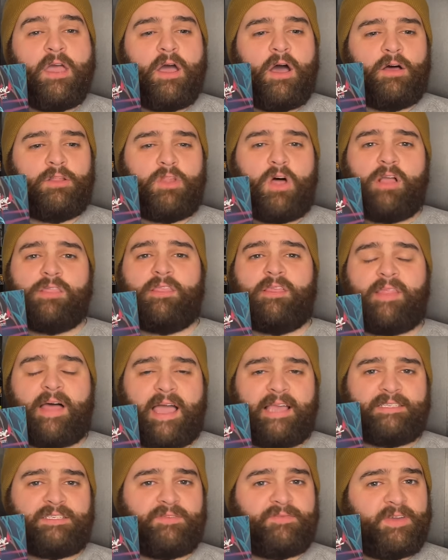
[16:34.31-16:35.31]
along the
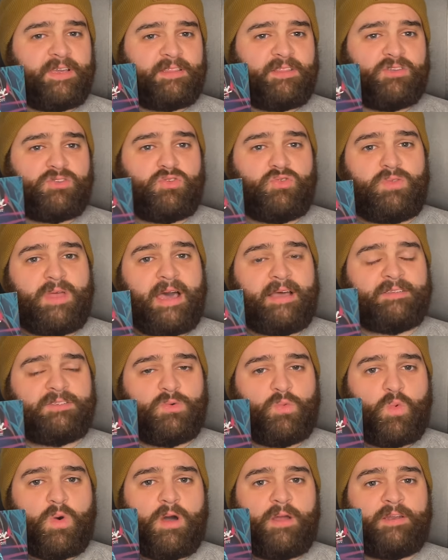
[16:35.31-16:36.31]
lines of like the
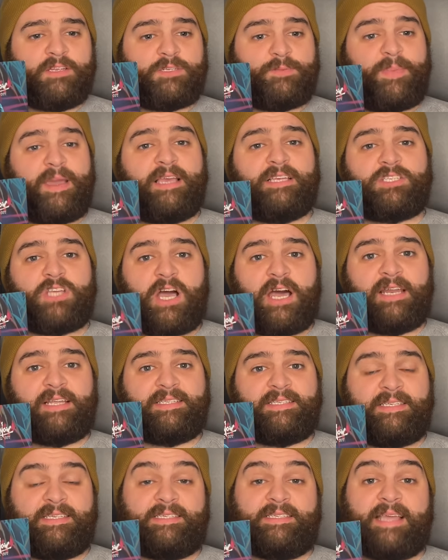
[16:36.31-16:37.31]
2001 A Space
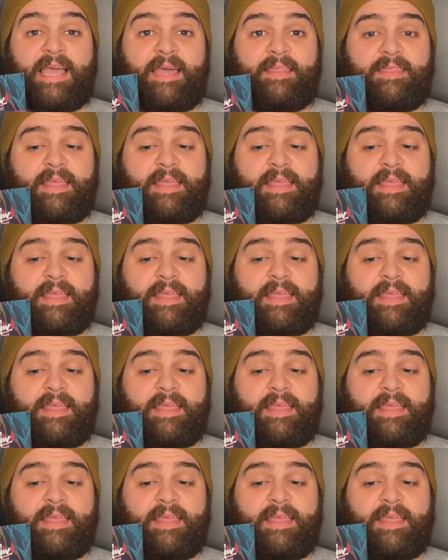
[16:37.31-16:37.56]
Odyssey set